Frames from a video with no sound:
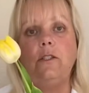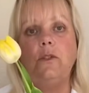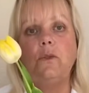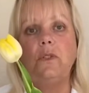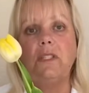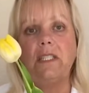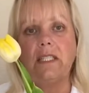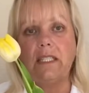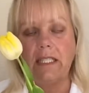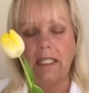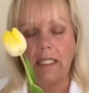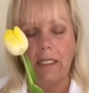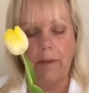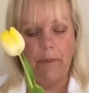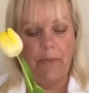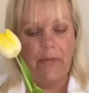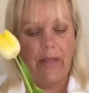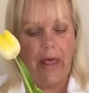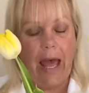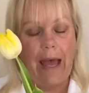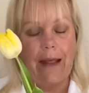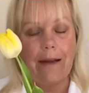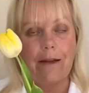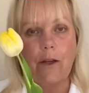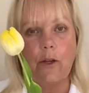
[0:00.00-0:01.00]
to keep
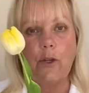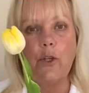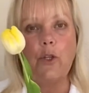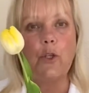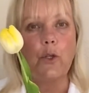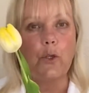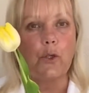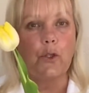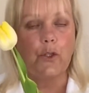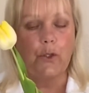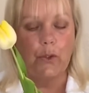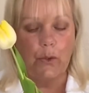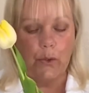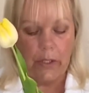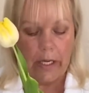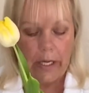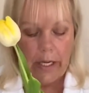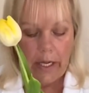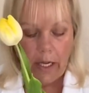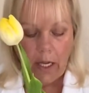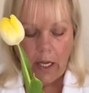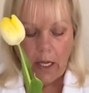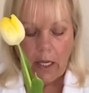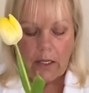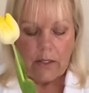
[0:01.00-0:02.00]
that nurtured.
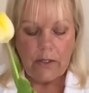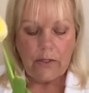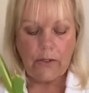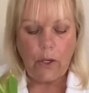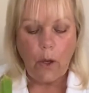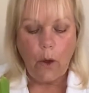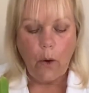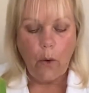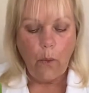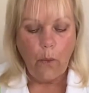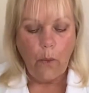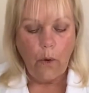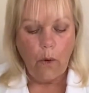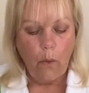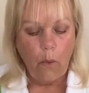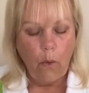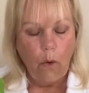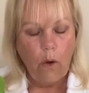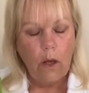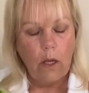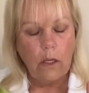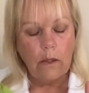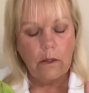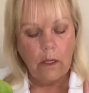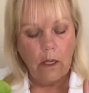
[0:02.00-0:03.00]
So
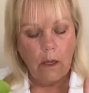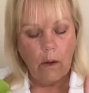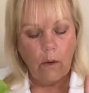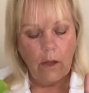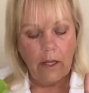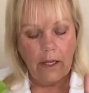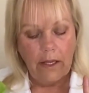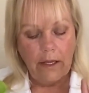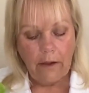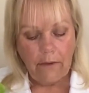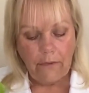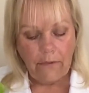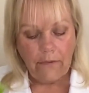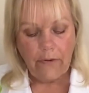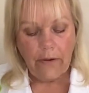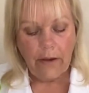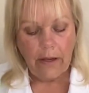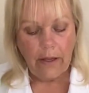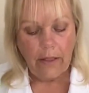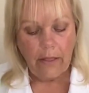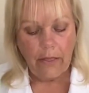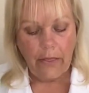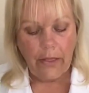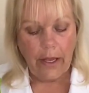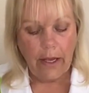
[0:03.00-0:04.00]
if
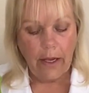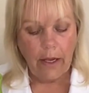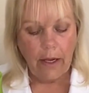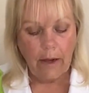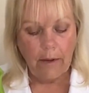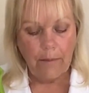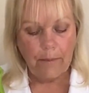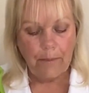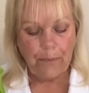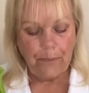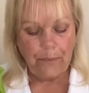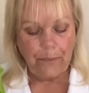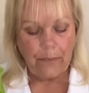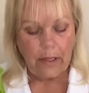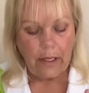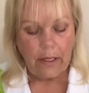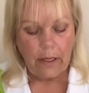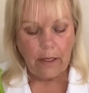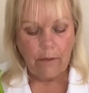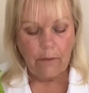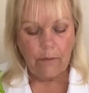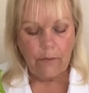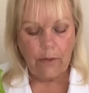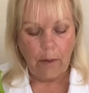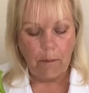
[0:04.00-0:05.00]
the
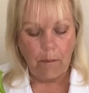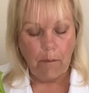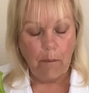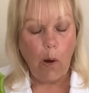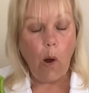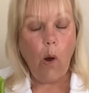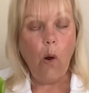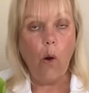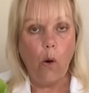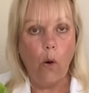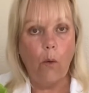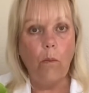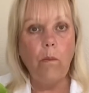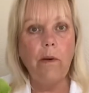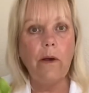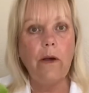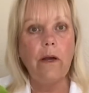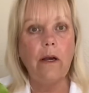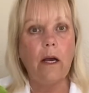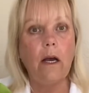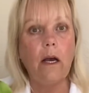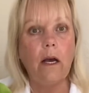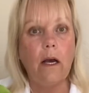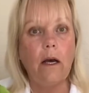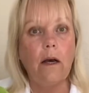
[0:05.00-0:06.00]
bulb
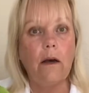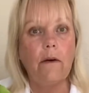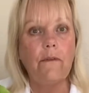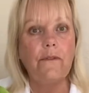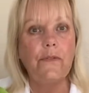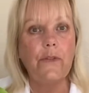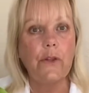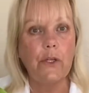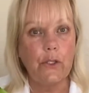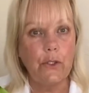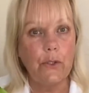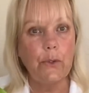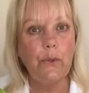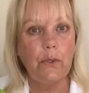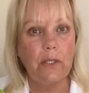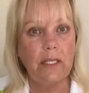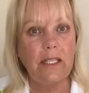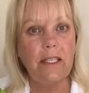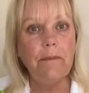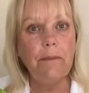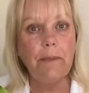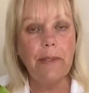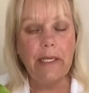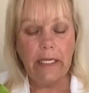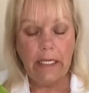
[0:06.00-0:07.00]
of the
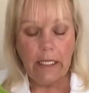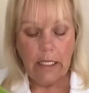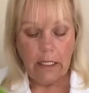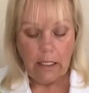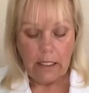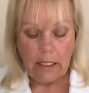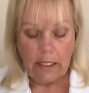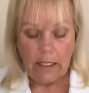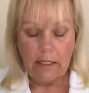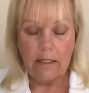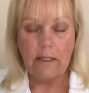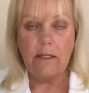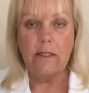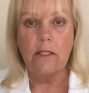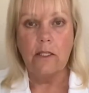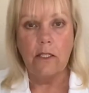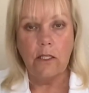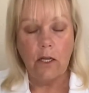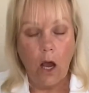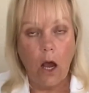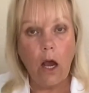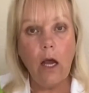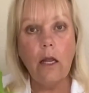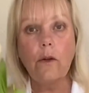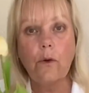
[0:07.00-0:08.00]
tulip is
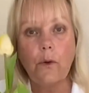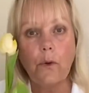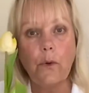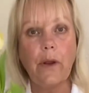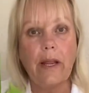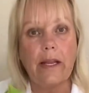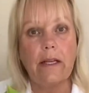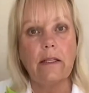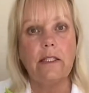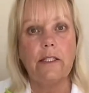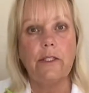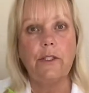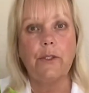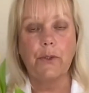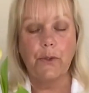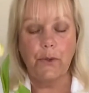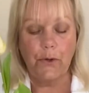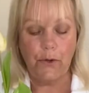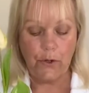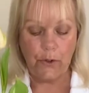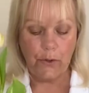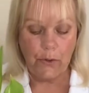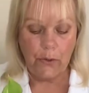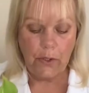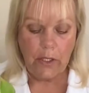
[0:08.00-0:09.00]
not correctly
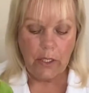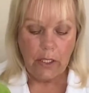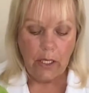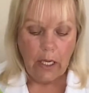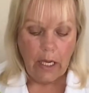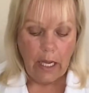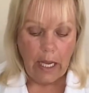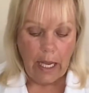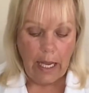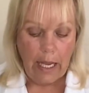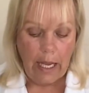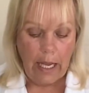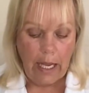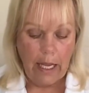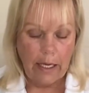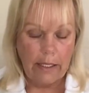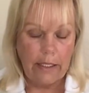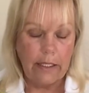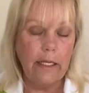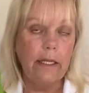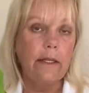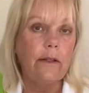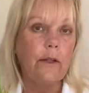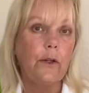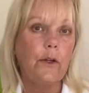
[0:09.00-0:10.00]
nurtured and
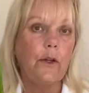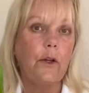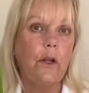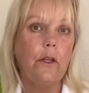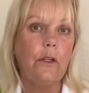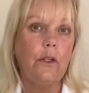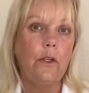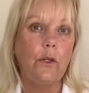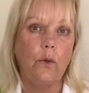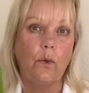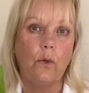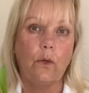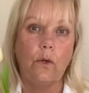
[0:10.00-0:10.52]
in the